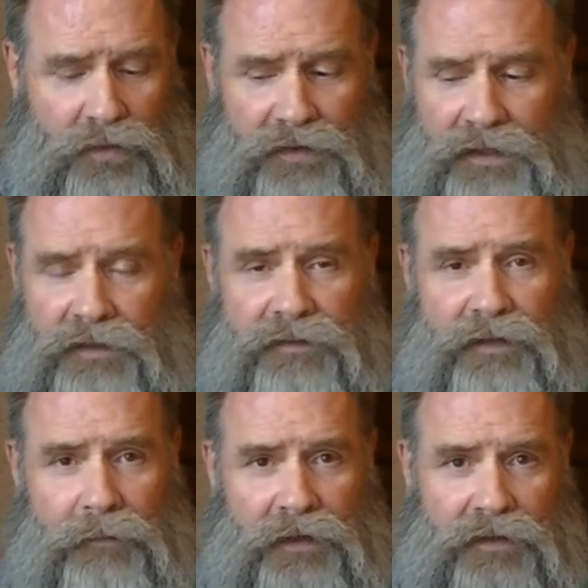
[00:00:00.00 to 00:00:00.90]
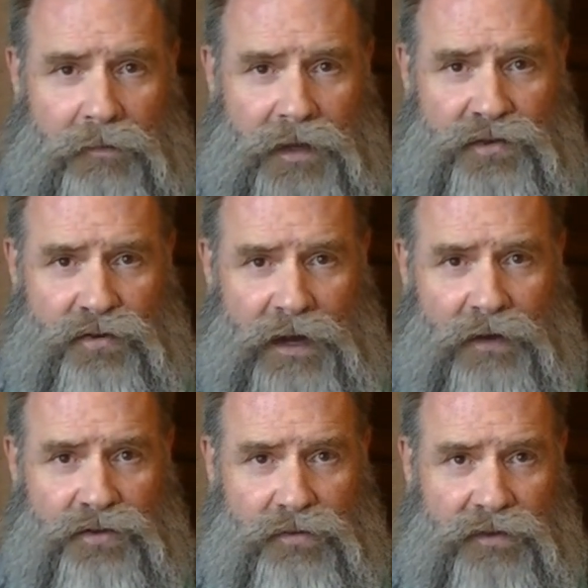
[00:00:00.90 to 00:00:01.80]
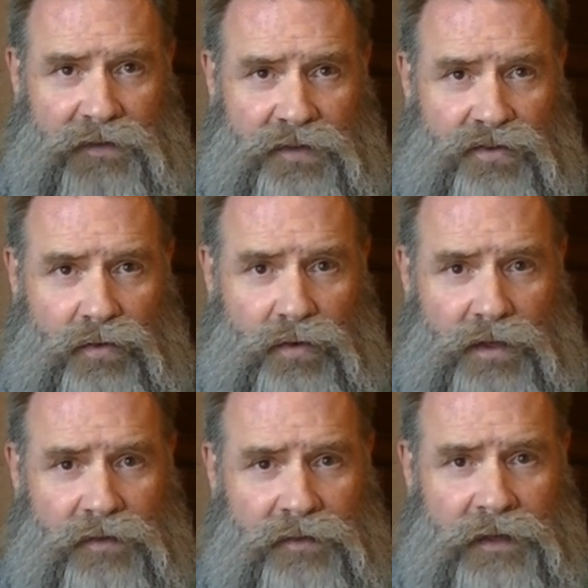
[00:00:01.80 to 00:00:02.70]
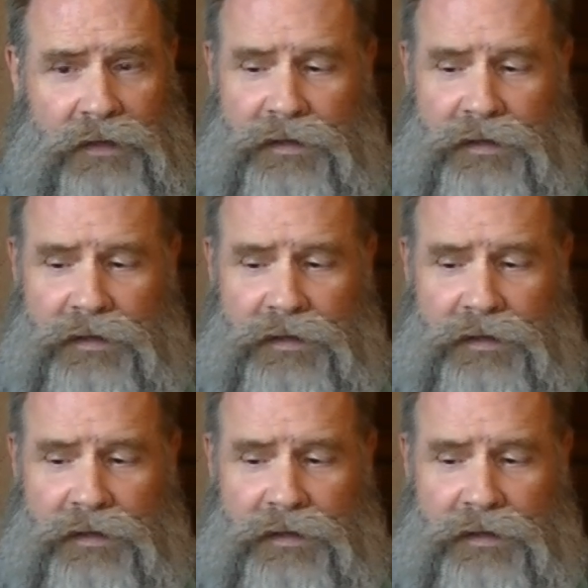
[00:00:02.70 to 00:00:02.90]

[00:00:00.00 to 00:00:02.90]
need something to measure out your essential oils.